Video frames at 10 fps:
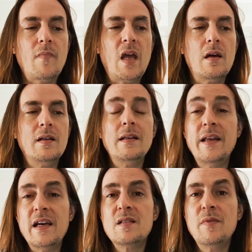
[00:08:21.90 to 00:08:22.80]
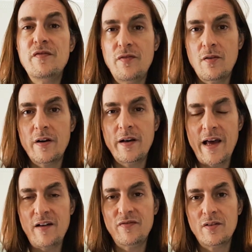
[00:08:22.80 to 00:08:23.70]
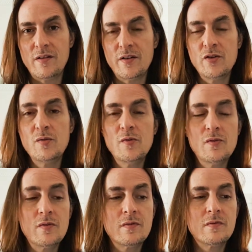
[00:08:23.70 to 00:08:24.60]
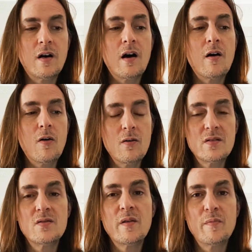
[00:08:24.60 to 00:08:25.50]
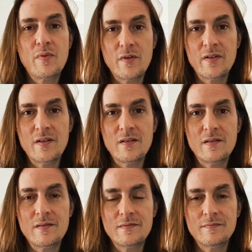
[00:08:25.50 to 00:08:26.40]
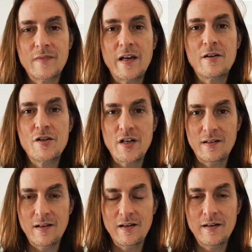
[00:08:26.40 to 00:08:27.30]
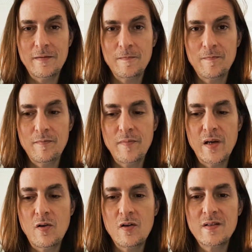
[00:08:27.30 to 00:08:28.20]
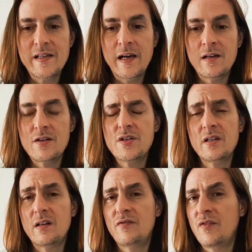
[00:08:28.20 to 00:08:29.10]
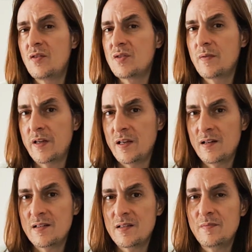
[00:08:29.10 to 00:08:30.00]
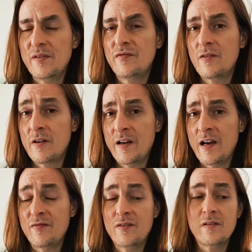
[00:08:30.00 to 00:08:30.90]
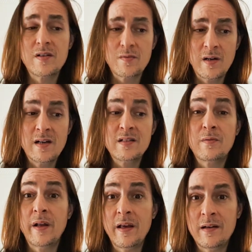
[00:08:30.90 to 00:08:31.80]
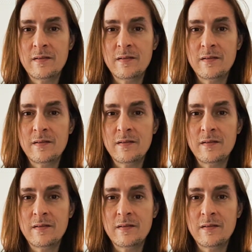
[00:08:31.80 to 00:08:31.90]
the days before and after a new moon are also important energetically, because the energy that flows within us before and after, as well as within,